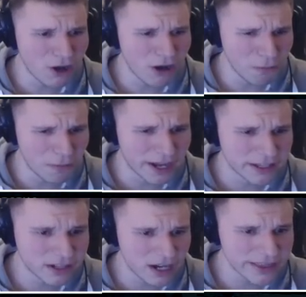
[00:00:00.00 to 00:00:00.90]
Oh
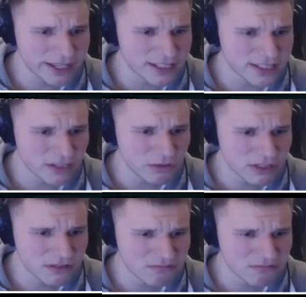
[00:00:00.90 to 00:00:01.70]
my god, that is so